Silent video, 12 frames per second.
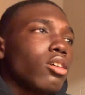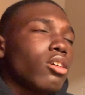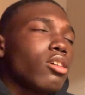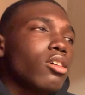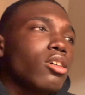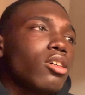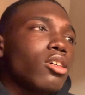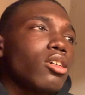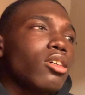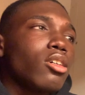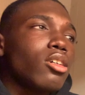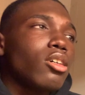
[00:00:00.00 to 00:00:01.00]

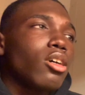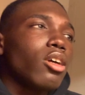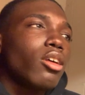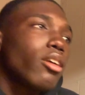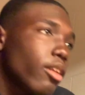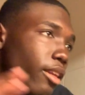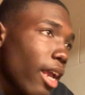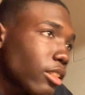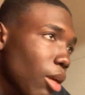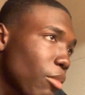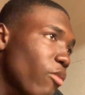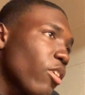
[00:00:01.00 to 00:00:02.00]
I'm saying? That's
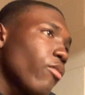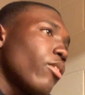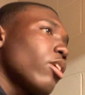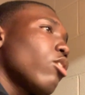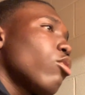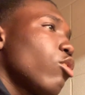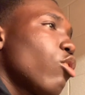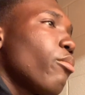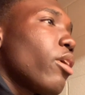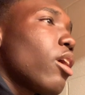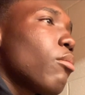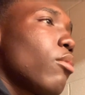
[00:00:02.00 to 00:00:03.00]
that motherfucking video, though,
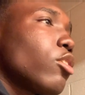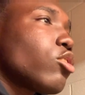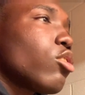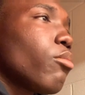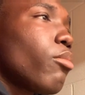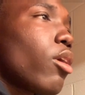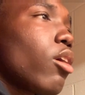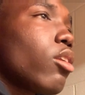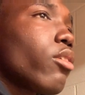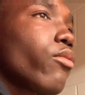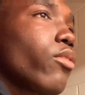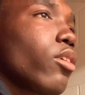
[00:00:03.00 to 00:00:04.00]
man. Mustard, ball,
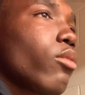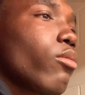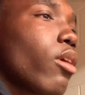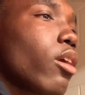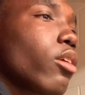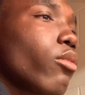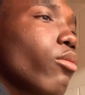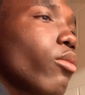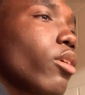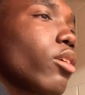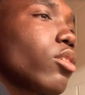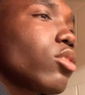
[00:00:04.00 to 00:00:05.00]
and feet, Roddy
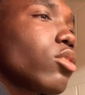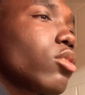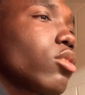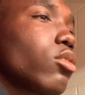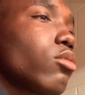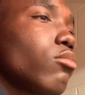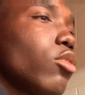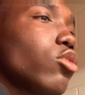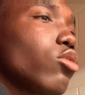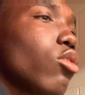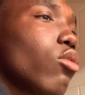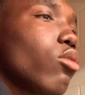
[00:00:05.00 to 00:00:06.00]
Ricch.
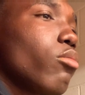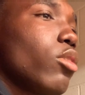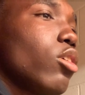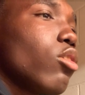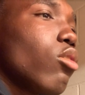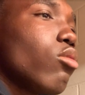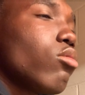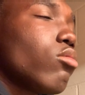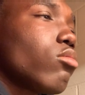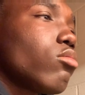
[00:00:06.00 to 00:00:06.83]
Mustard on the beat, oh.